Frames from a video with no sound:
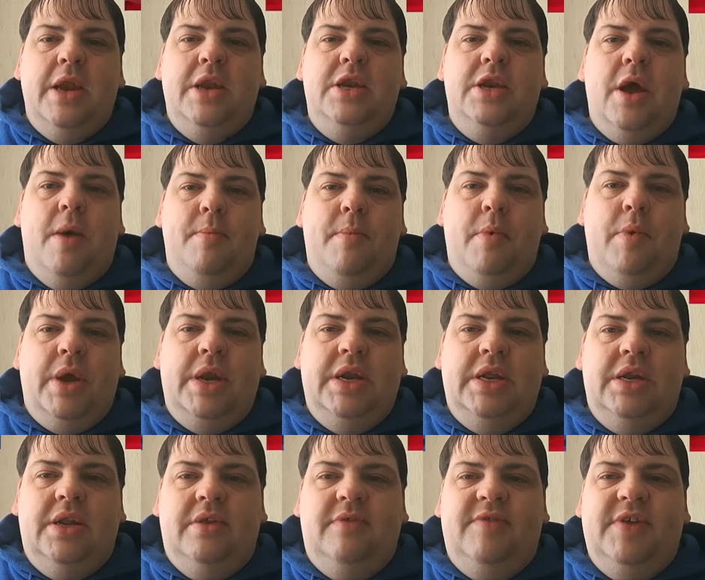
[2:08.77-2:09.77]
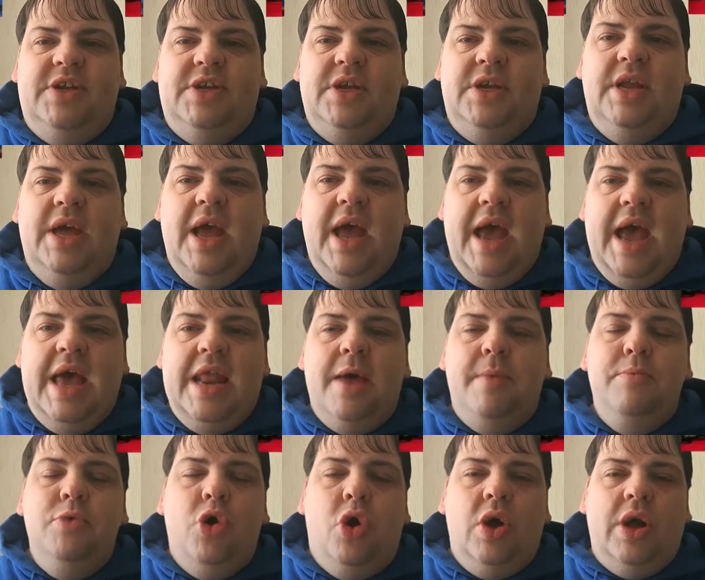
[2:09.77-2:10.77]
#1 in the division, and
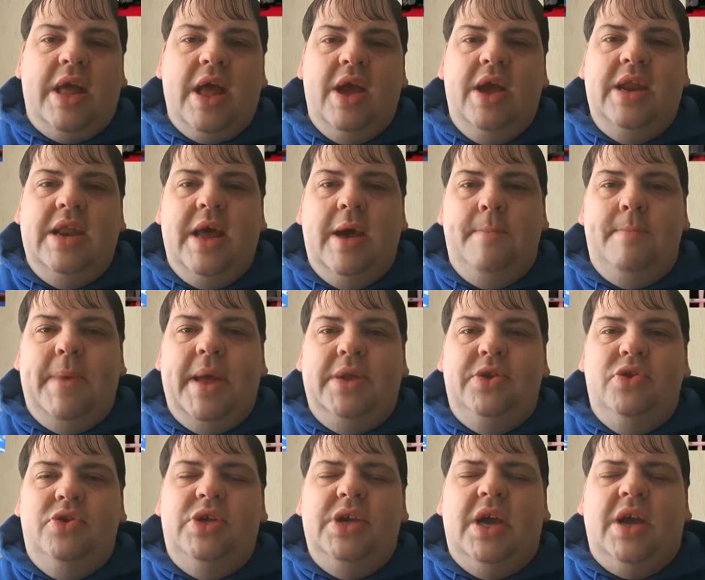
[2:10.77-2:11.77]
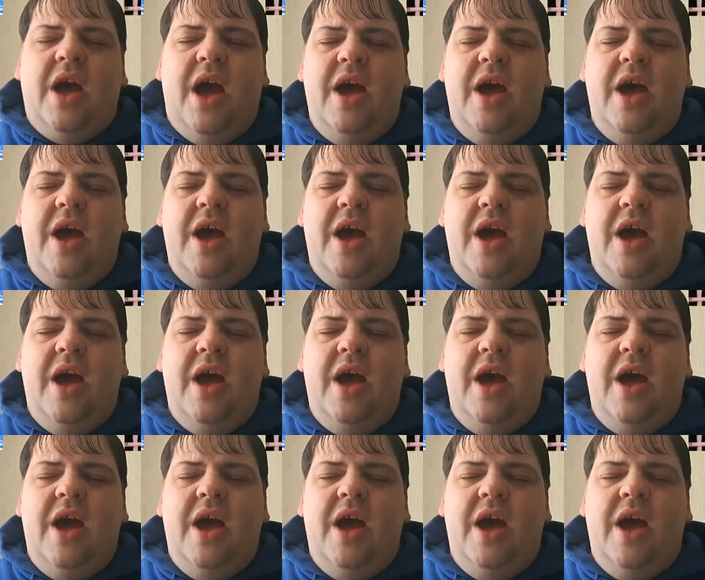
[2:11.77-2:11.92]
I'm not counting out Badou Jack.